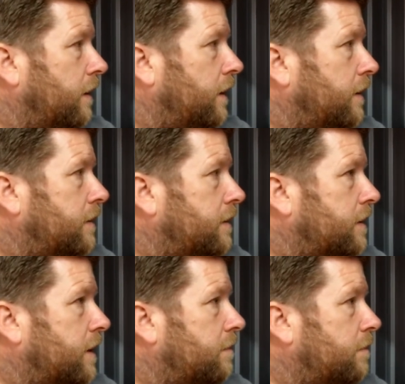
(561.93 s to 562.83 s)
and
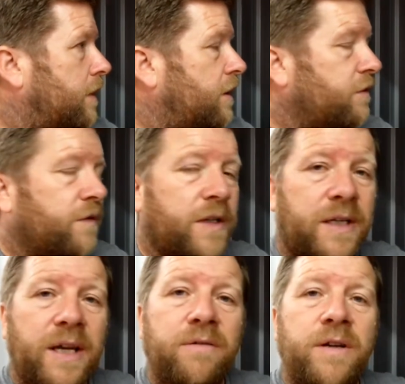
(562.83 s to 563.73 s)
um, hopefully
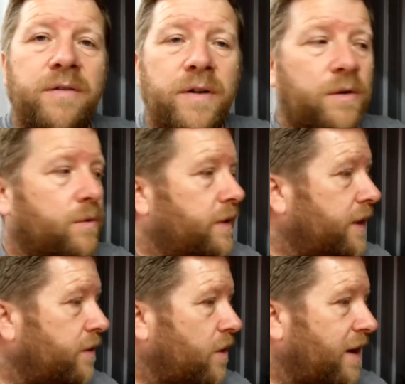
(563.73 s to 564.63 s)
get rid of it all and
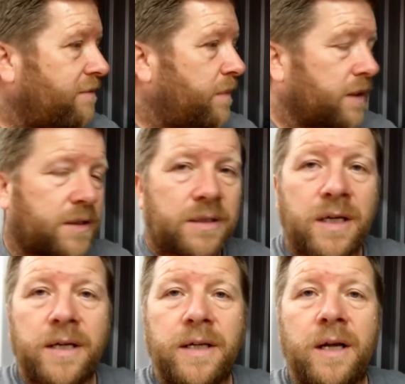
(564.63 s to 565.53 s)
then not have much to
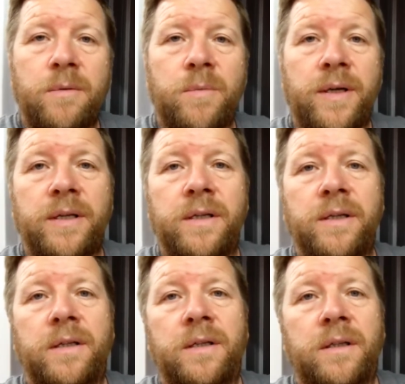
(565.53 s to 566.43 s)
take home when
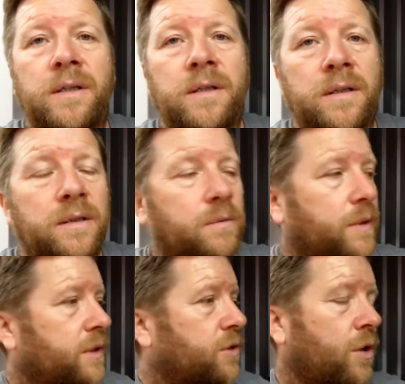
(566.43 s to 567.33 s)

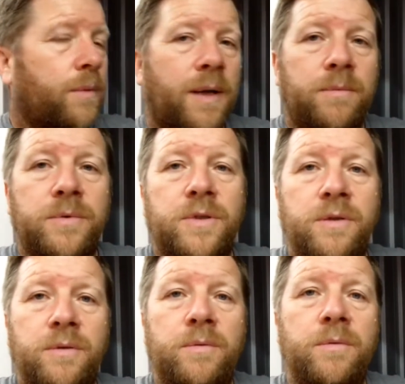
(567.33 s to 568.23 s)
when the time comes
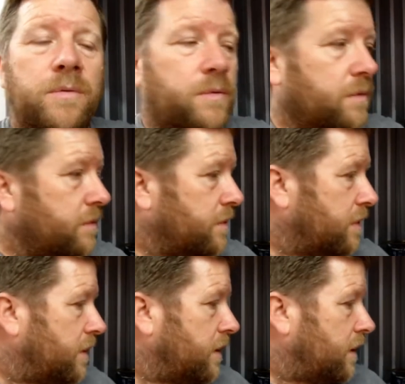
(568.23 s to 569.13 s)
to
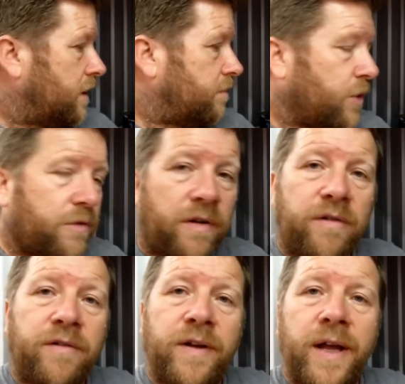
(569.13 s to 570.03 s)
move
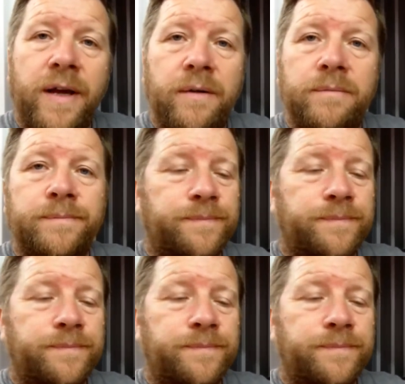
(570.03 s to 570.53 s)
everything out